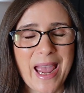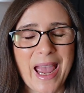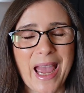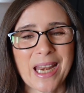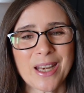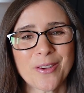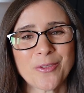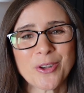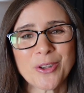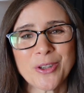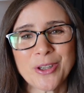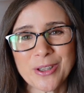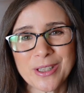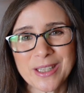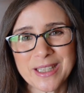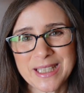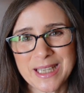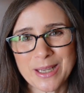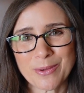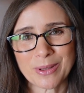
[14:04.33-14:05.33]
And if you're new
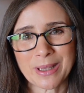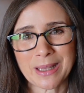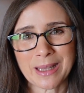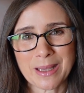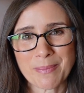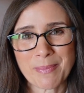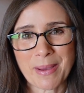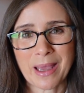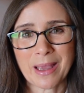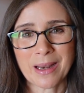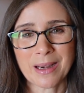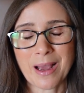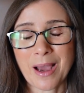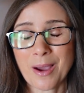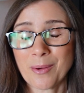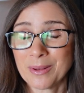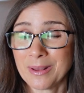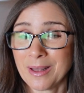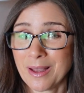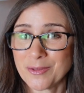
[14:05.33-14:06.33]
to Tea with Lilibet,
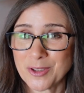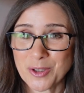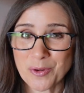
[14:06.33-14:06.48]
I would love